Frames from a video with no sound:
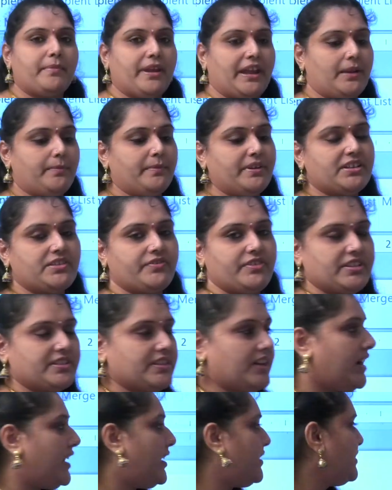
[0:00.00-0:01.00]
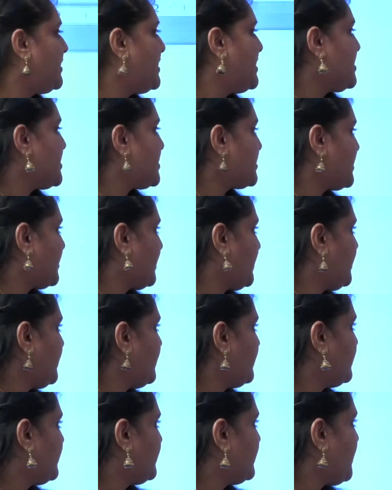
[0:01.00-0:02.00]
mail merge wizard, see
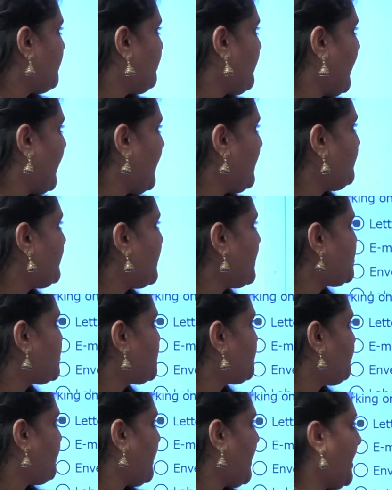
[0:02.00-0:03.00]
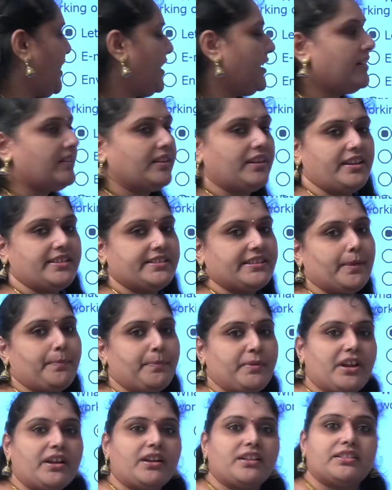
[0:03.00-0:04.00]
the mail merge pane is
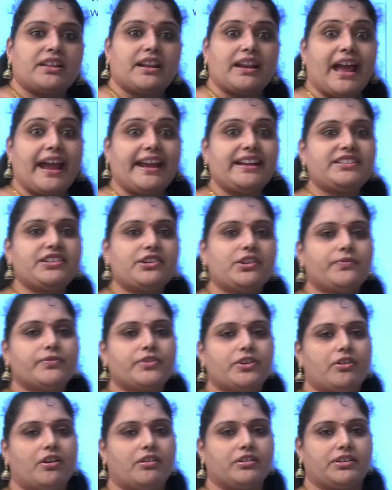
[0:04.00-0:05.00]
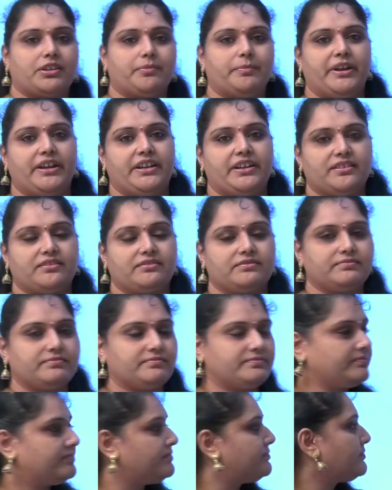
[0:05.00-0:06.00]
appeared on the right side of the document.
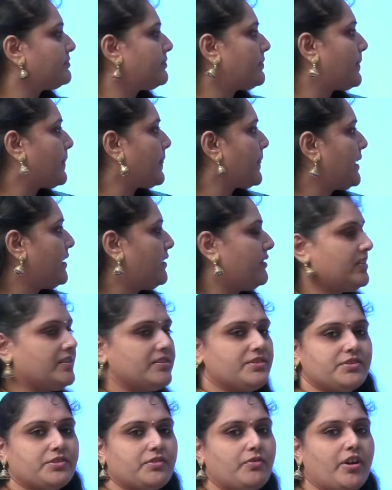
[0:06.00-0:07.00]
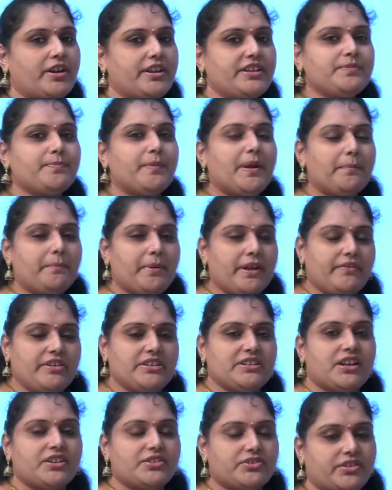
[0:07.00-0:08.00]
So what is meant by
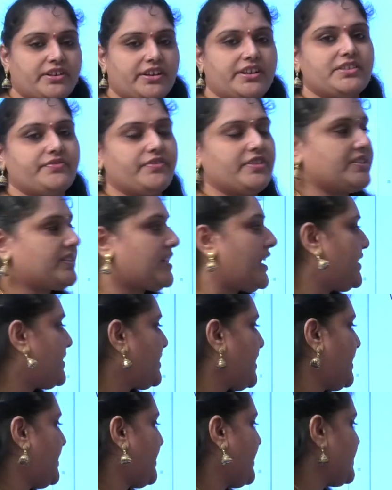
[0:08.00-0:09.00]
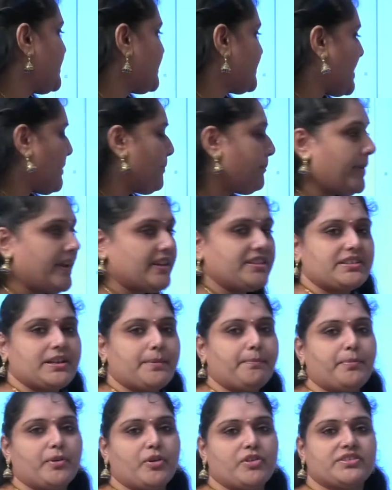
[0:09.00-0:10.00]
wizard, students? Wizard contains step by
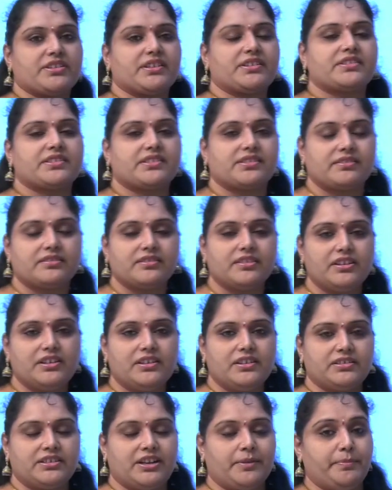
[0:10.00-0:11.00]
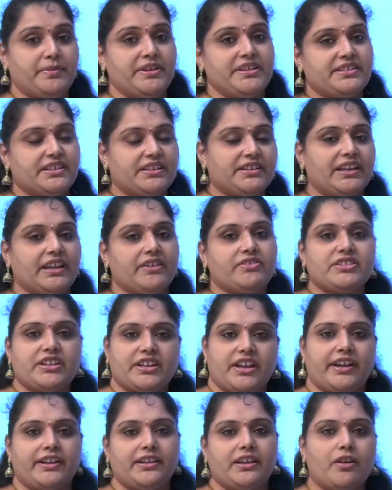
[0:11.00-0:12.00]
step process. That means it gives an
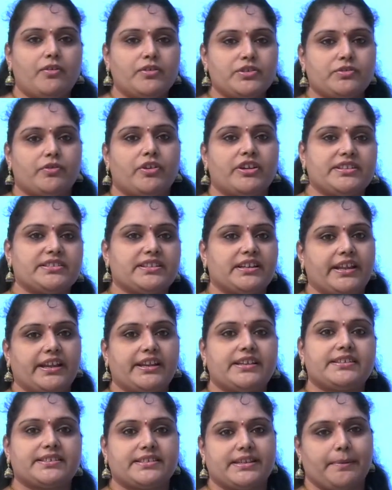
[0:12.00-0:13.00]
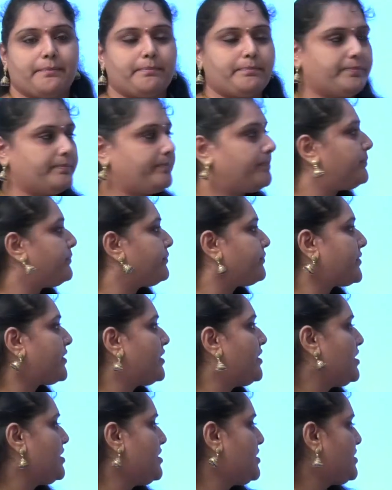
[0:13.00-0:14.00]
idea of what is the next step.
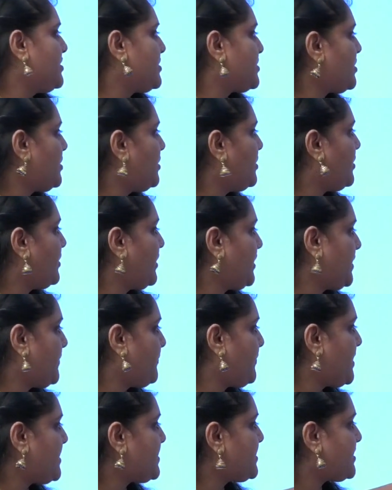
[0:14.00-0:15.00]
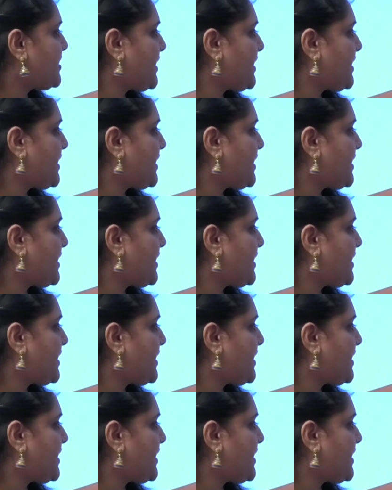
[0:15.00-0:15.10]
So in the first